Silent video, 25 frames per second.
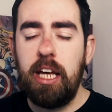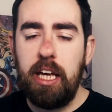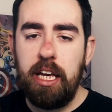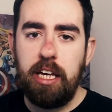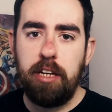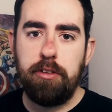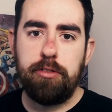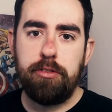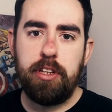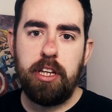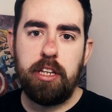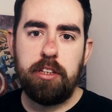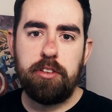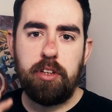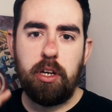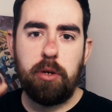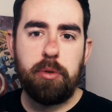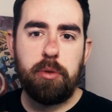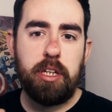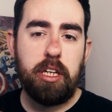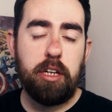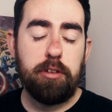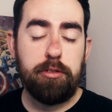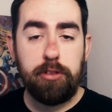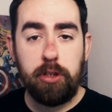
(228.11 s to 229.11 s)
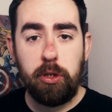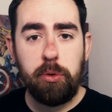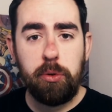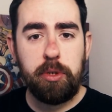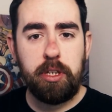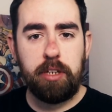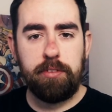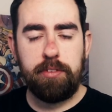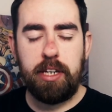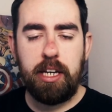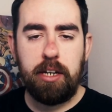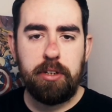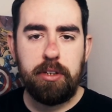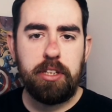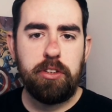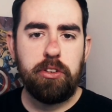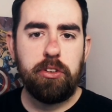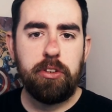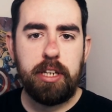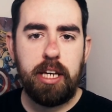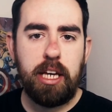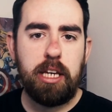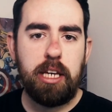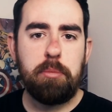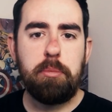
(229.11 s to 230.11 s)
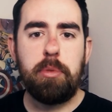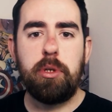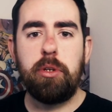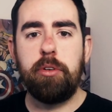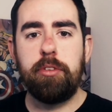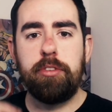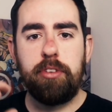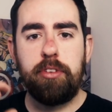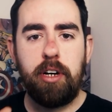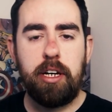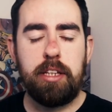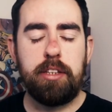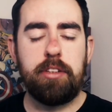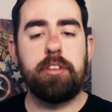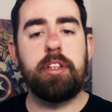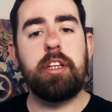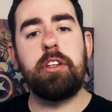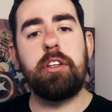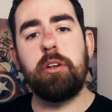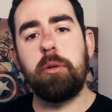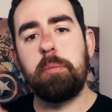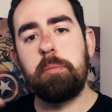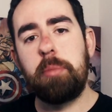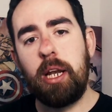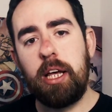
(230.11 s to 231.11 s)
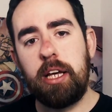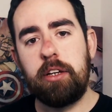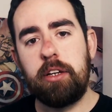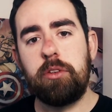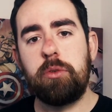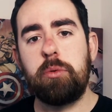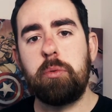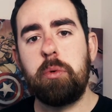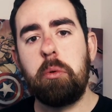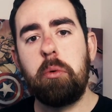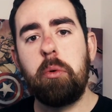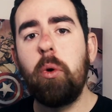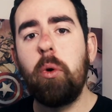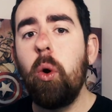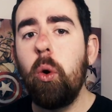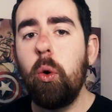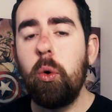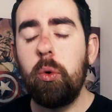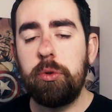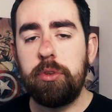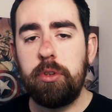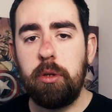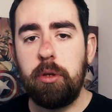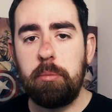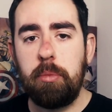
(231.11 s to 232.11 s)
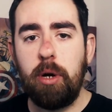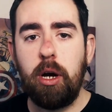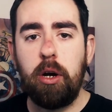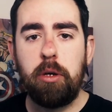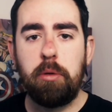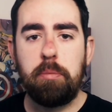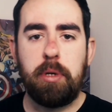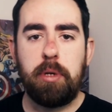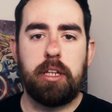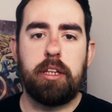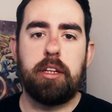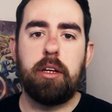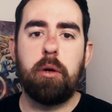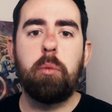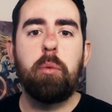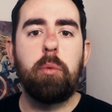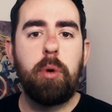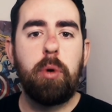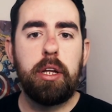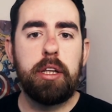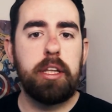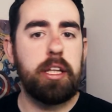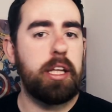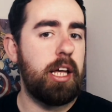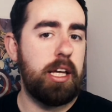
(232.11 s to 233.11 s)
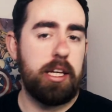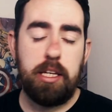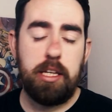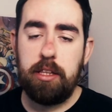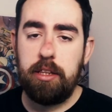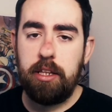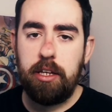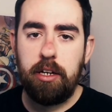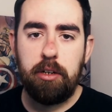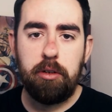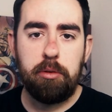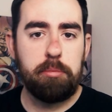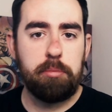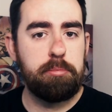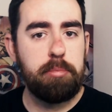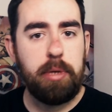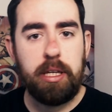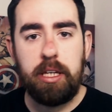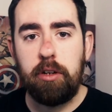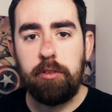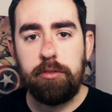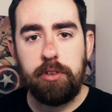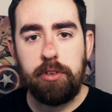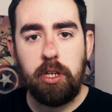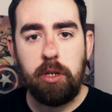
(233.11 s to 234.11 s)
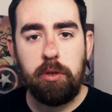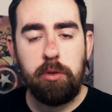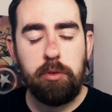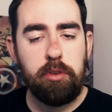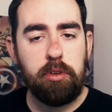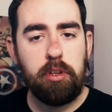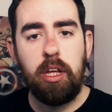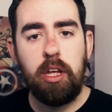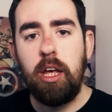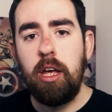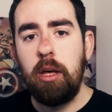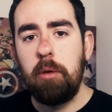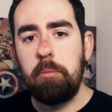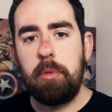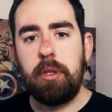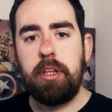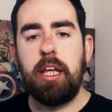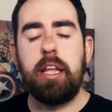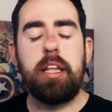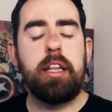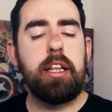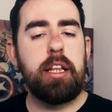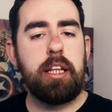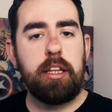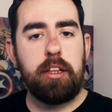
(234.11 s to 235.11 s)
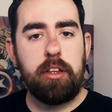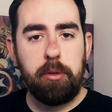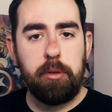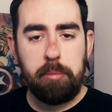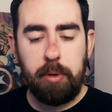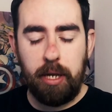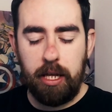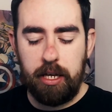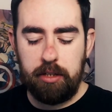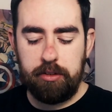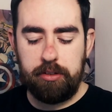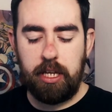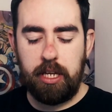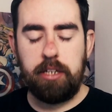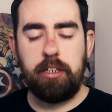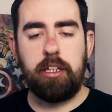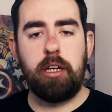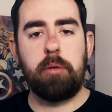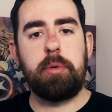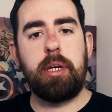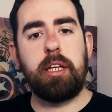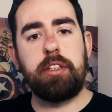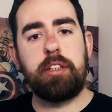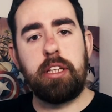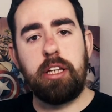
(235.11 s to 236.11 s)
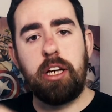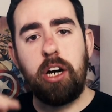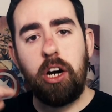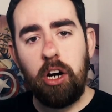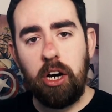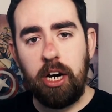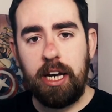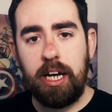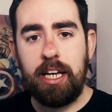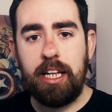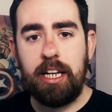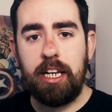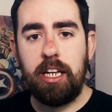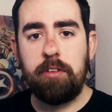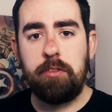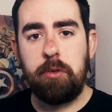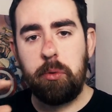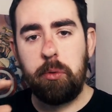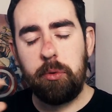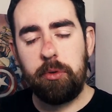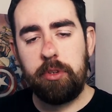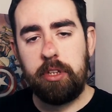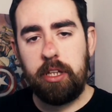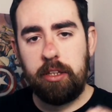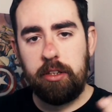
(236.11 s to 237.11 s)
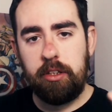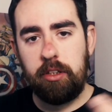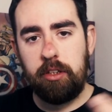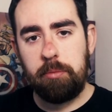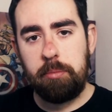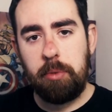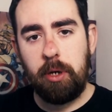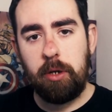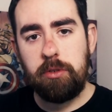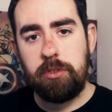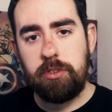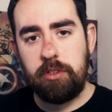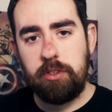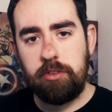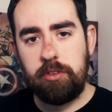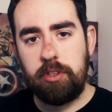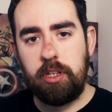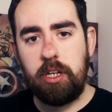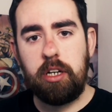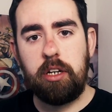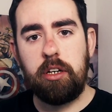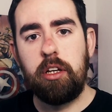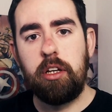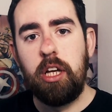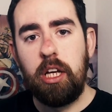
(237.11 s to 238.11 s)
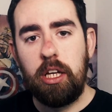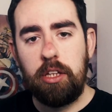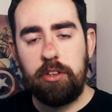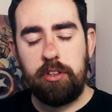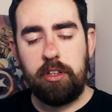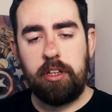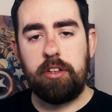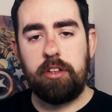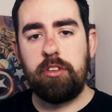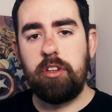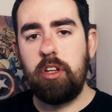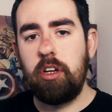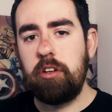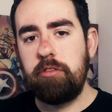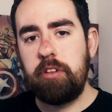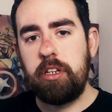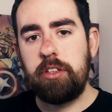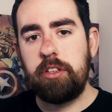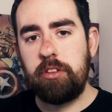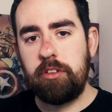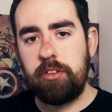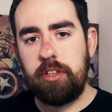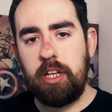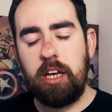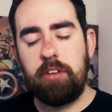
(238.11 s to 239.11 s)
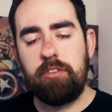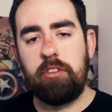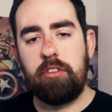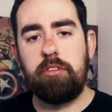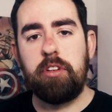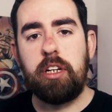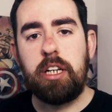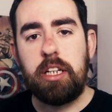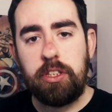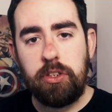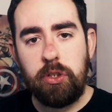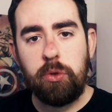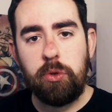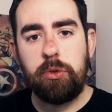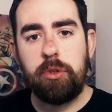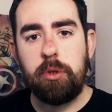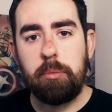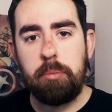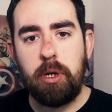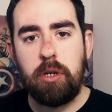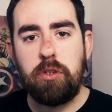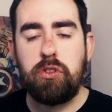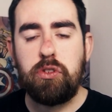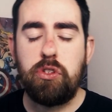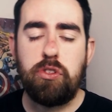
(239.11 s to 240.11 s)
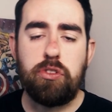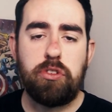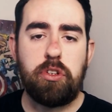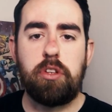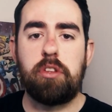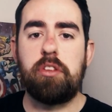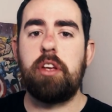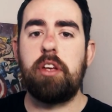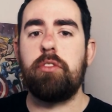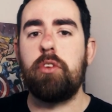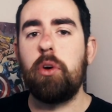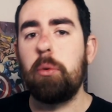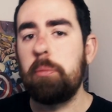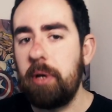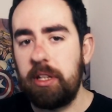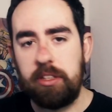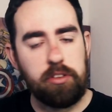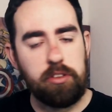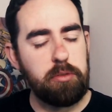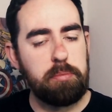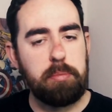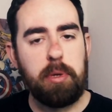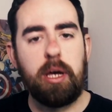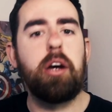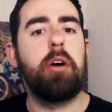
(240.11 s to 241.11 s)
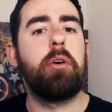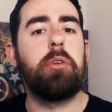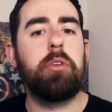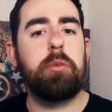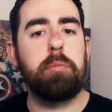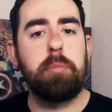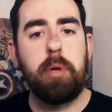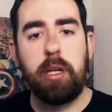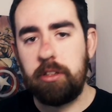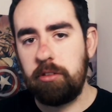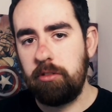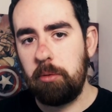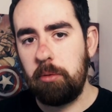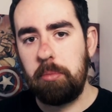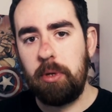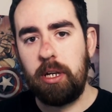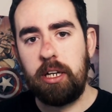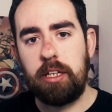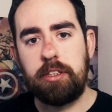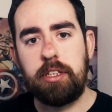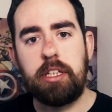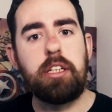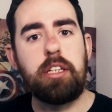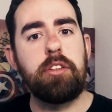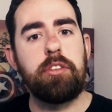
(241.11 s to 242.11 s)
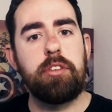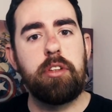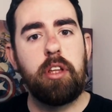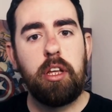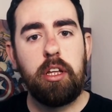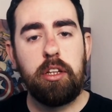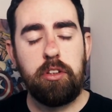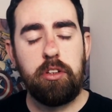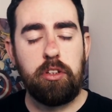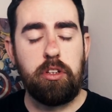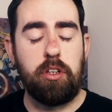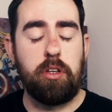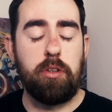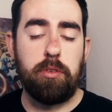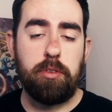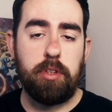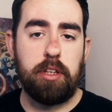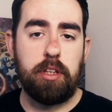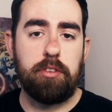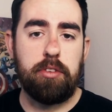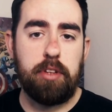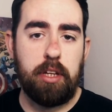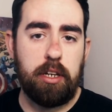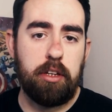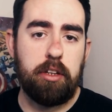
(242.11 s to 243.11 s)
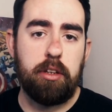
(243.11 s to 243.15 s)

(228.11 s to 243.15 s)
If there's only a few given out in your game, you'll find that your players will hoard them, hoping that one day they'll be of use, but then the players end up getting a higher level than the potions are, so there's no reason to ever really use the potions because they've got better spells, better abilities to use instead